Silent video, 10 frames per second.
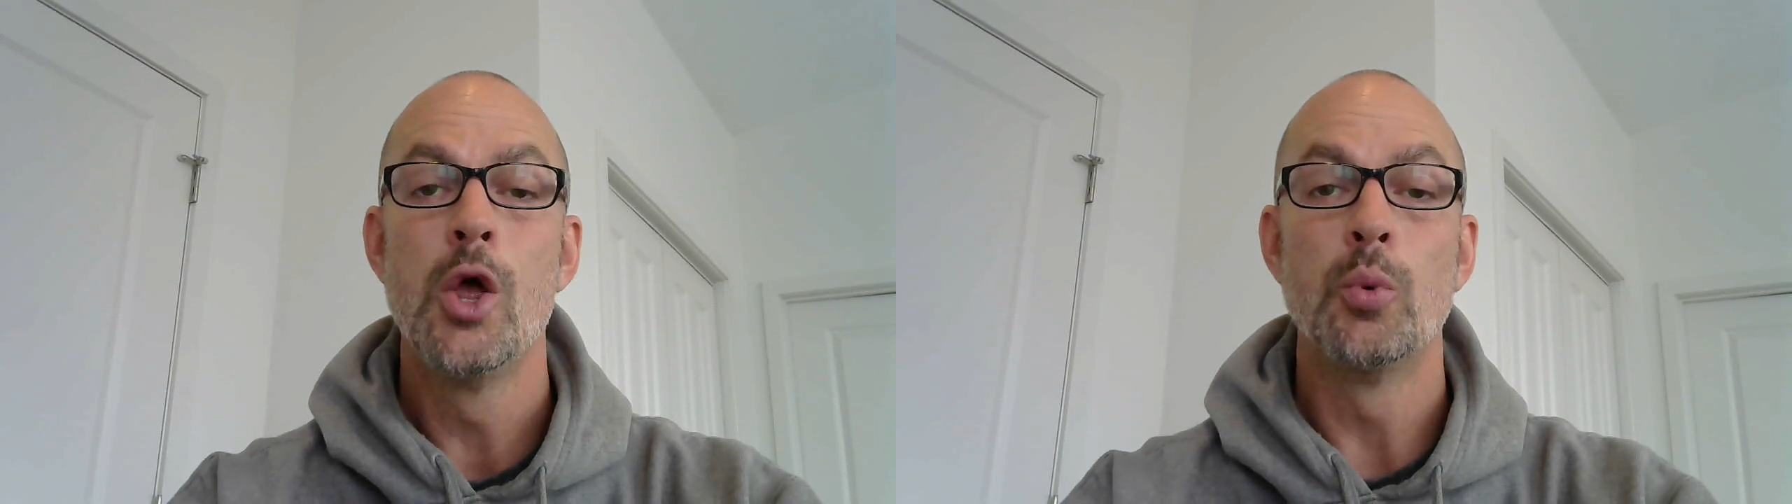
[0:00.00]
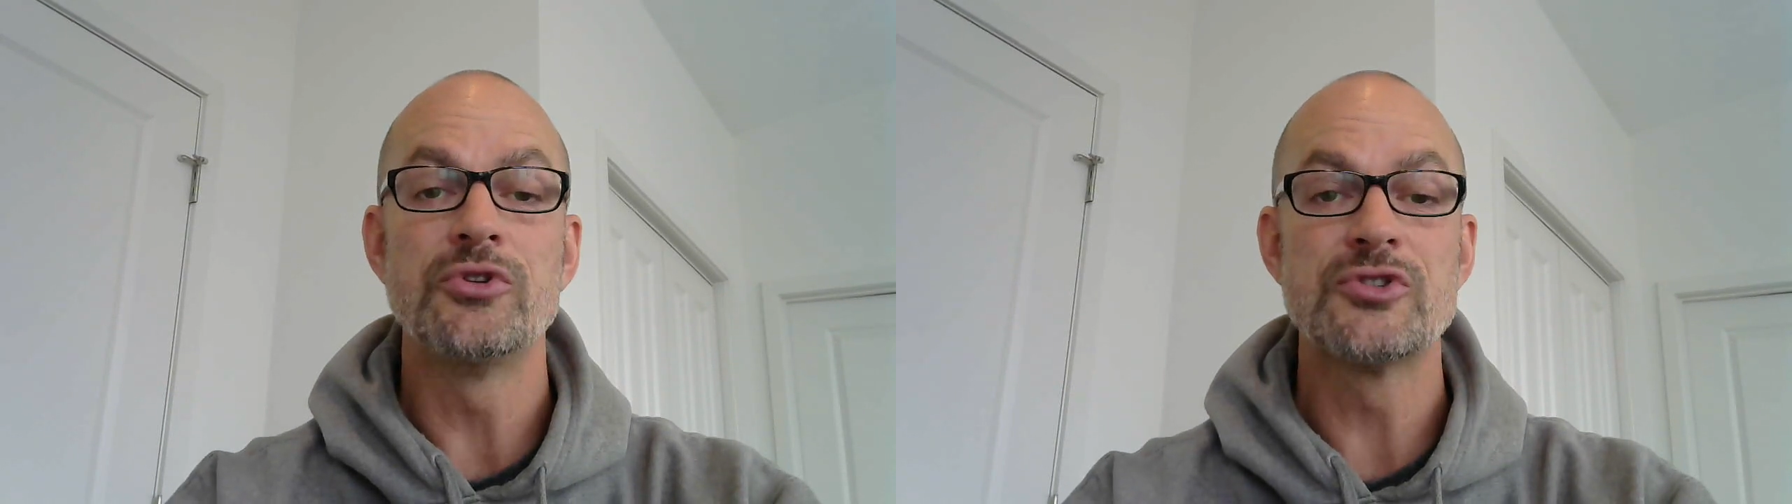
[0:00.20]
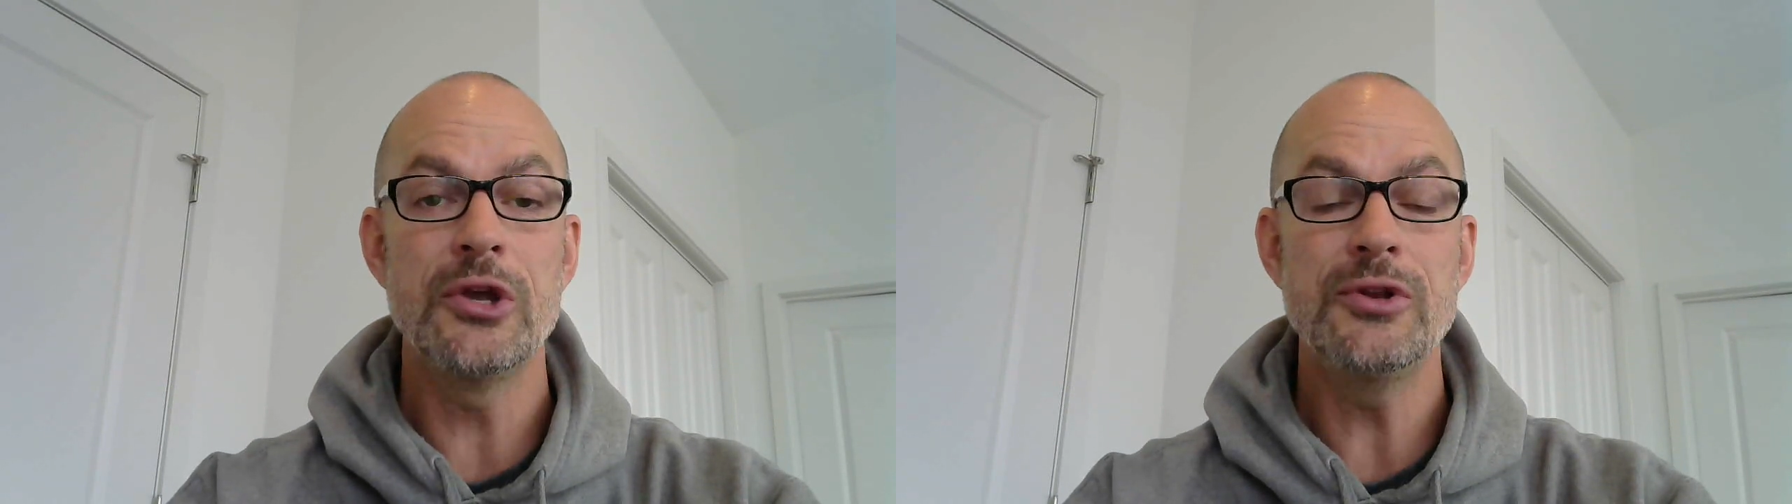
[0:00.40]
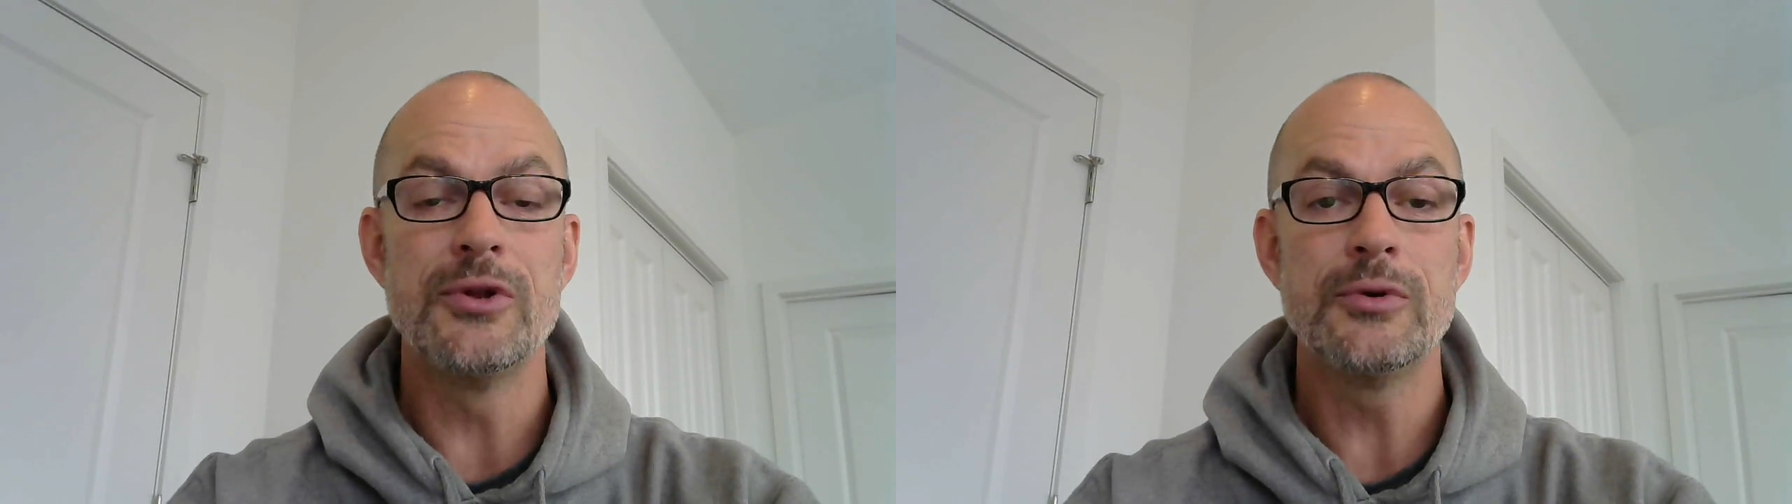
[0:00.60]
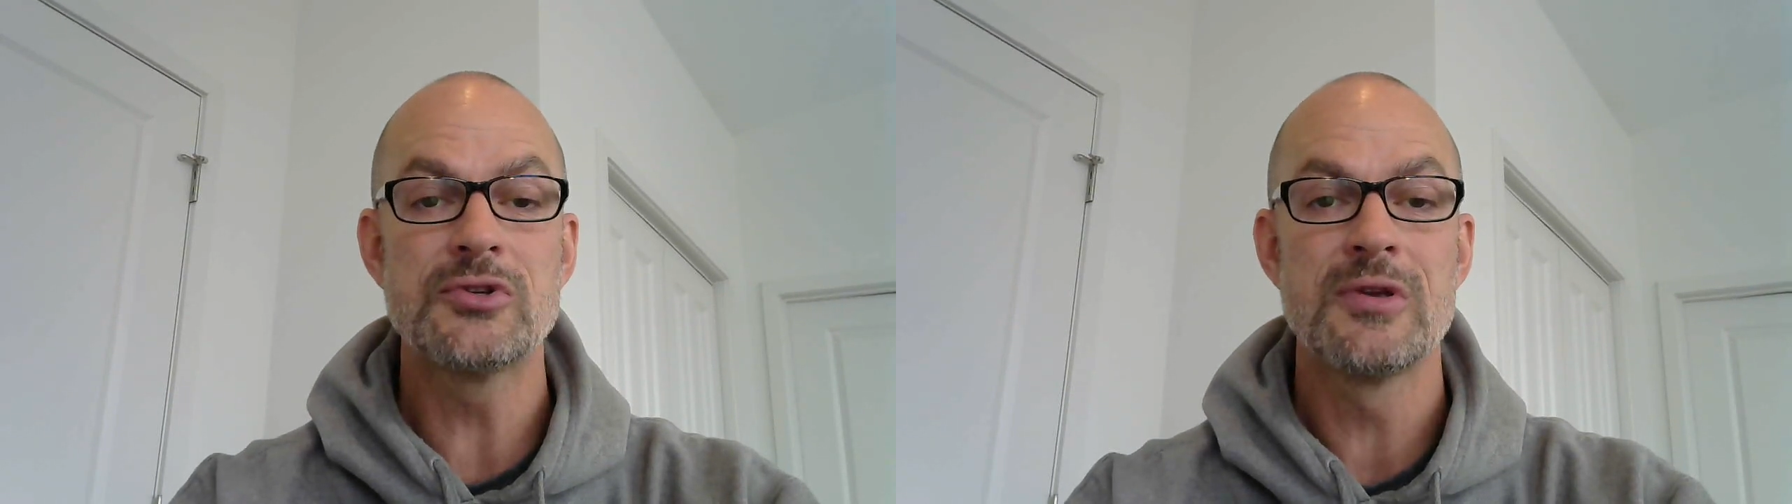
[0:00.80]
which is good
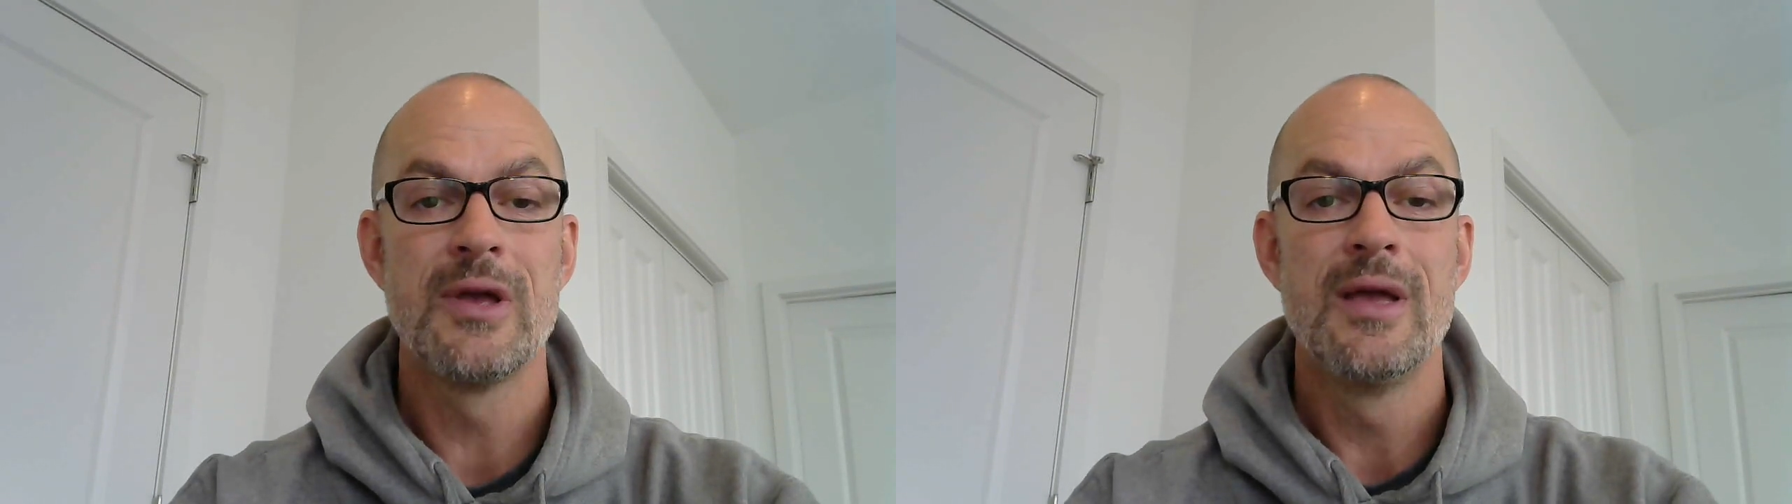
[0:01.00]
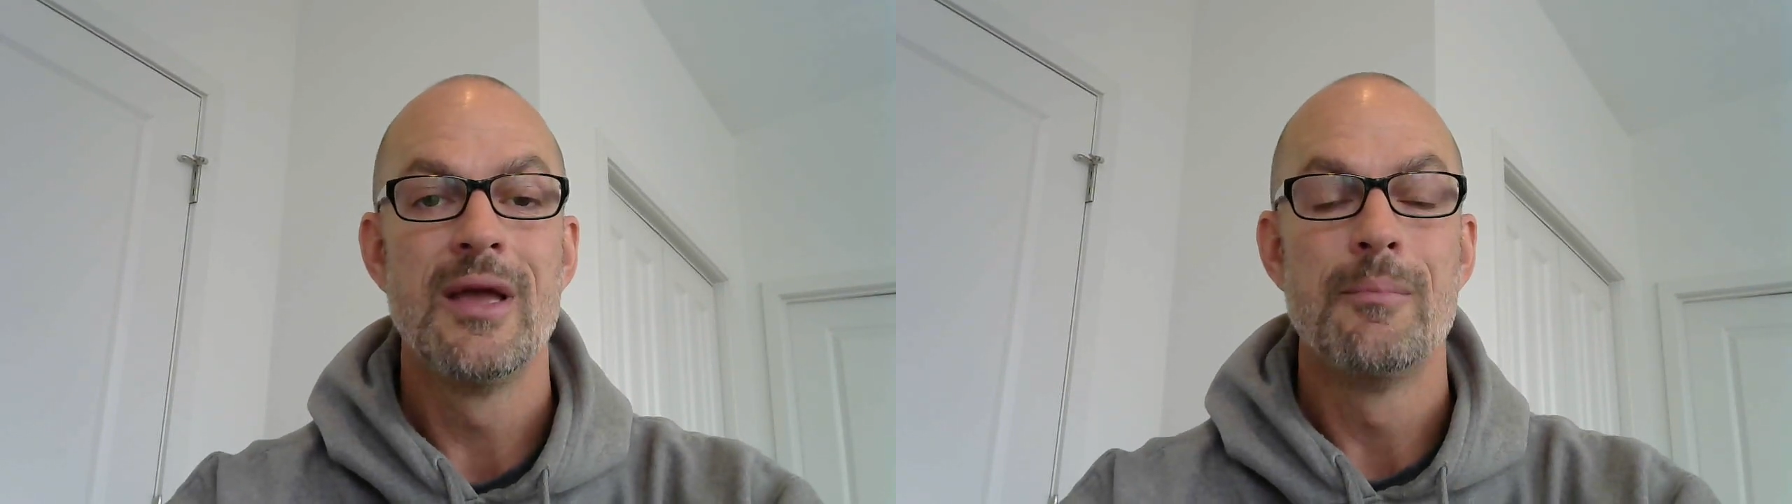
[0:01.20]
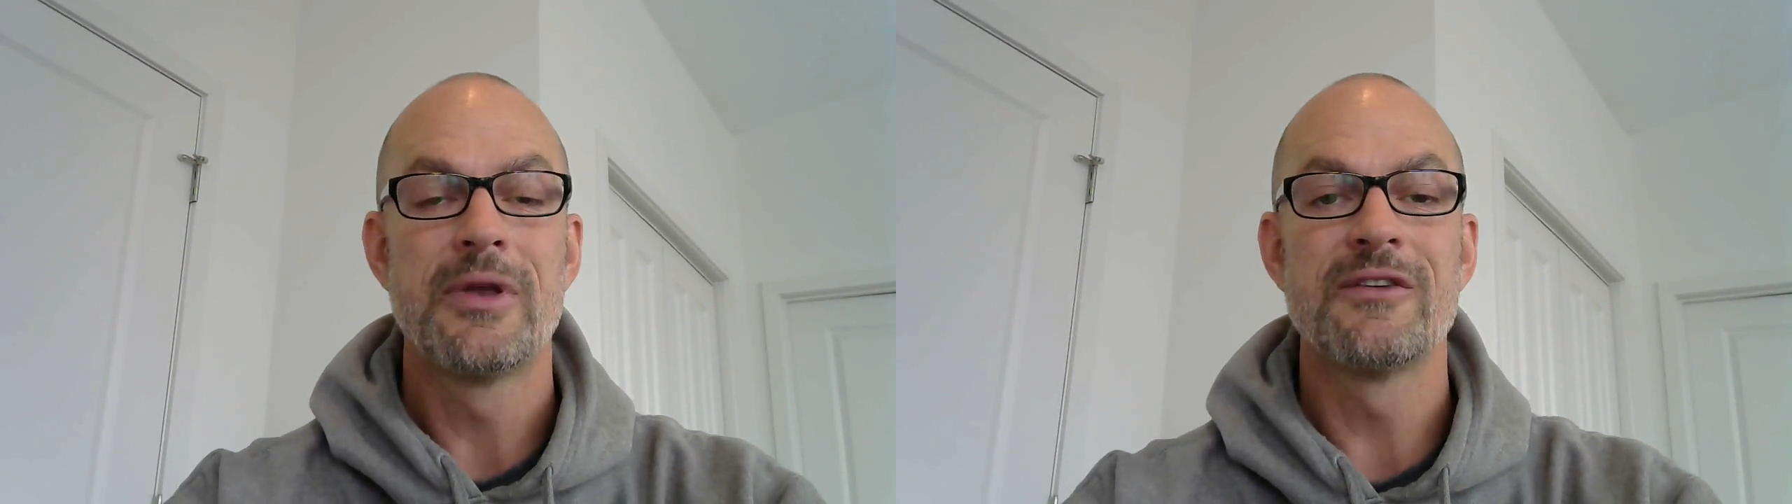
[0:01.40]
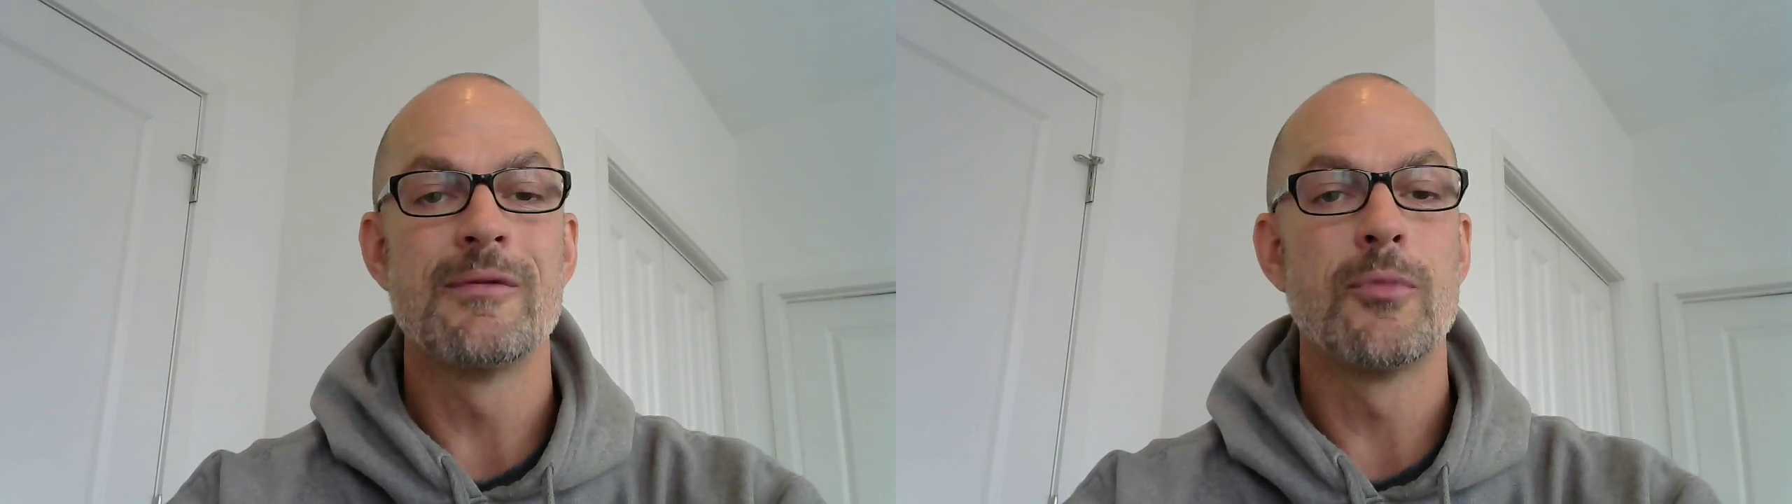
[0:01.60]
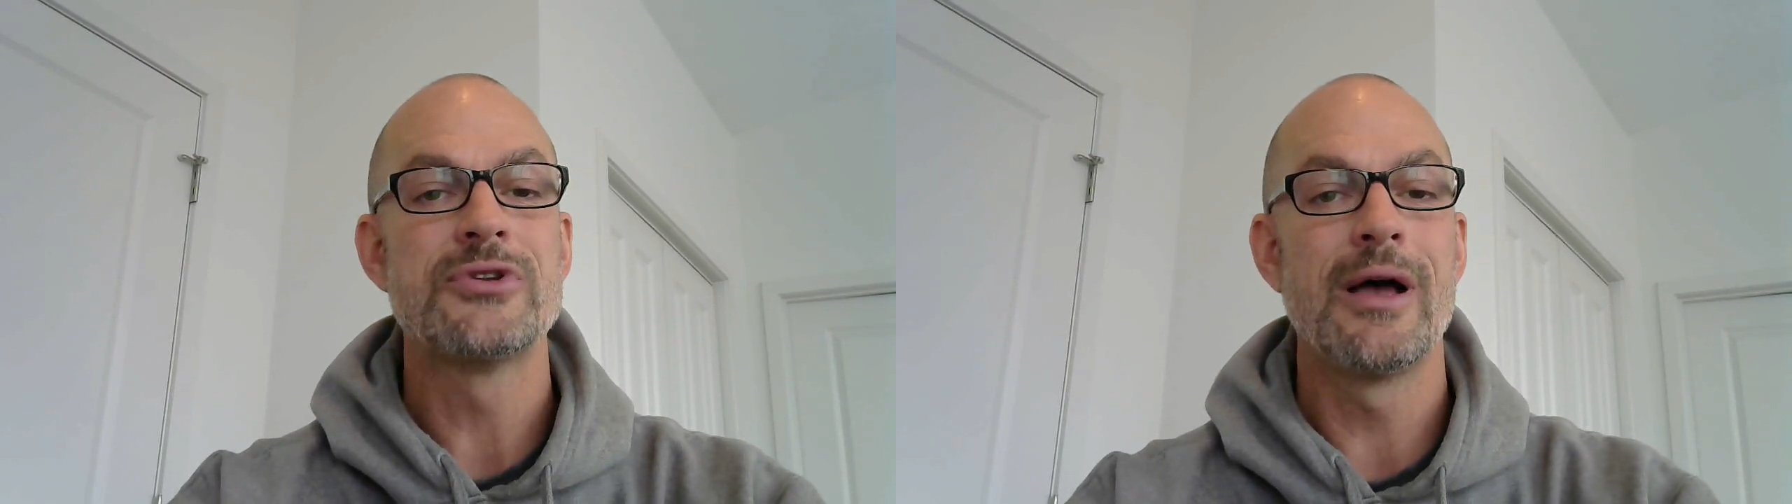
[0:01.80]
news because the
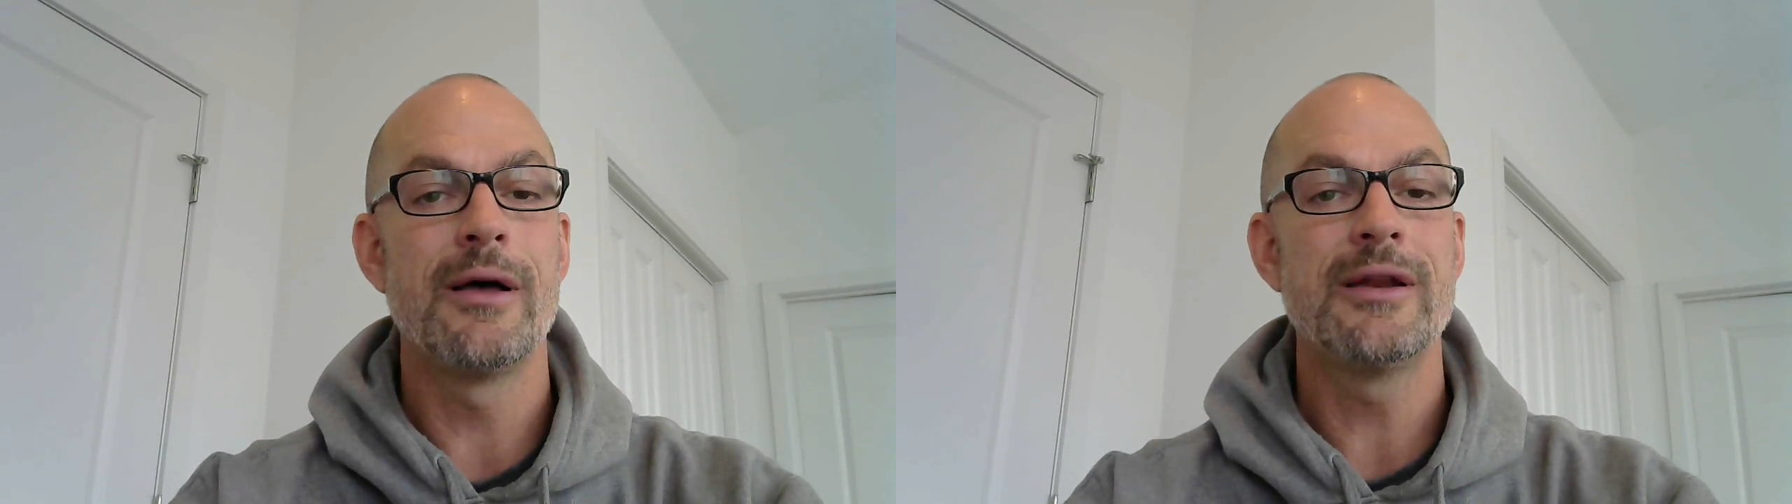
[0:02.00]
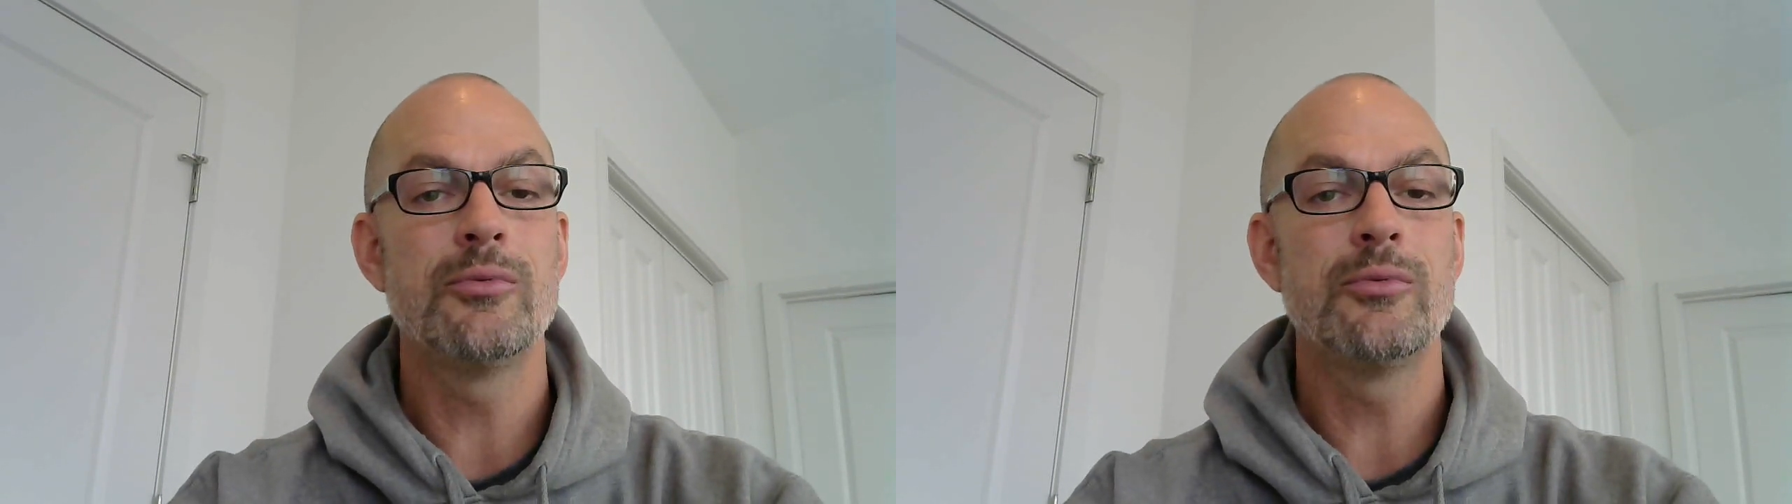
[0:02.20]
mortality